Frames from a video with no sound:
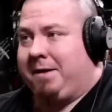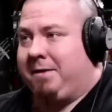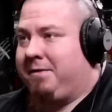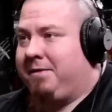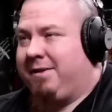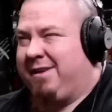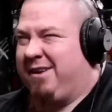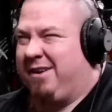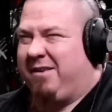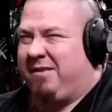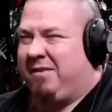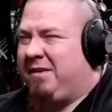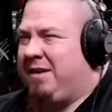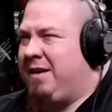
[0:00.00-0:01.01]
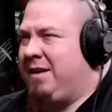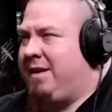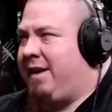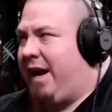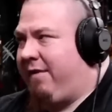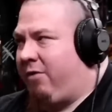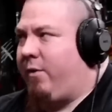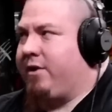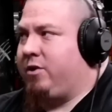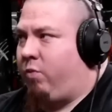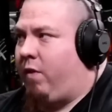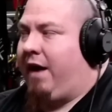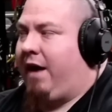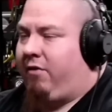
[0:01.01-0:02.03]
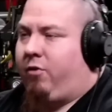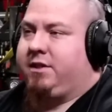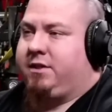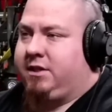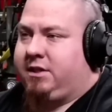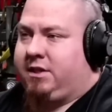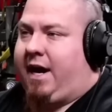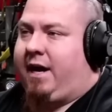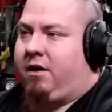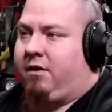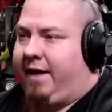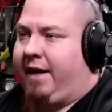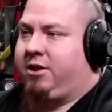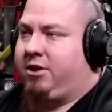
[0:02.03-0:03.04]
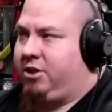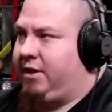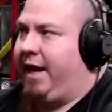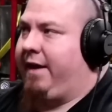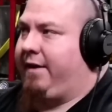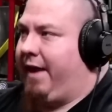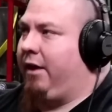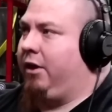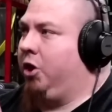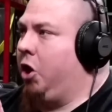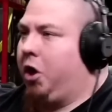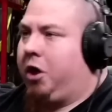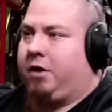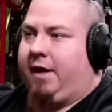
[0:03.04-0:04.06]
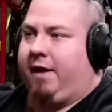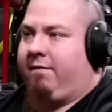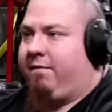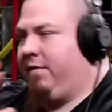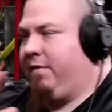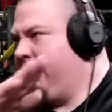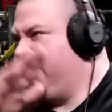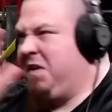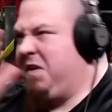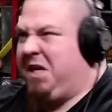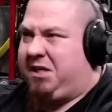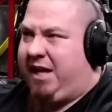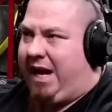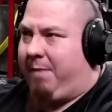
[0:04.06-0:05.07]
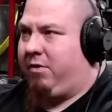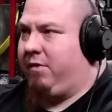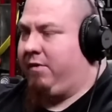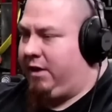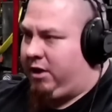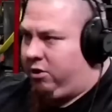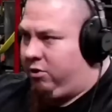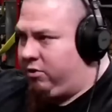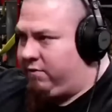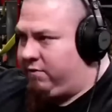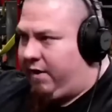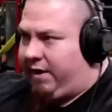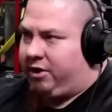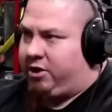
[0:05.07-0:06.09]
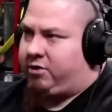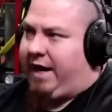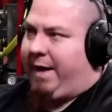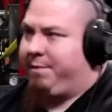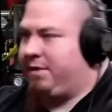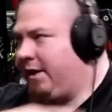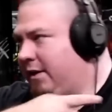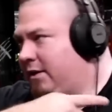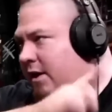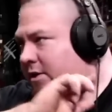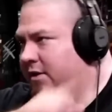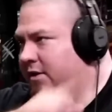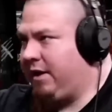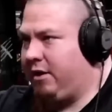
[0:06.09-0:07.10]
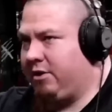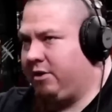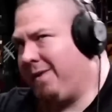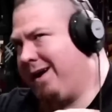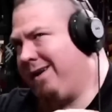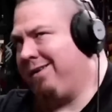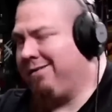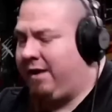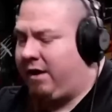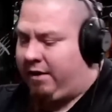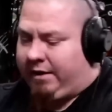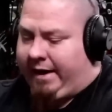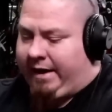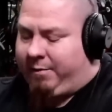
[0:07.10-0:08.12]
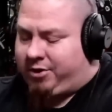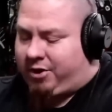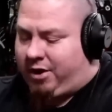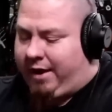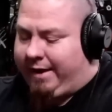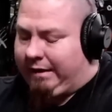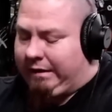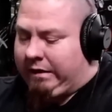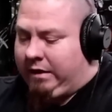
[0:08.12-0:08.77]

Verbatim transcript: Okay. You know, and I've always, I've always desired that, just that, that look, that mm-hmm. the V taper and the huge fucking traps that like touch the ears. Mine aren't there yet. I'm yeah. trying.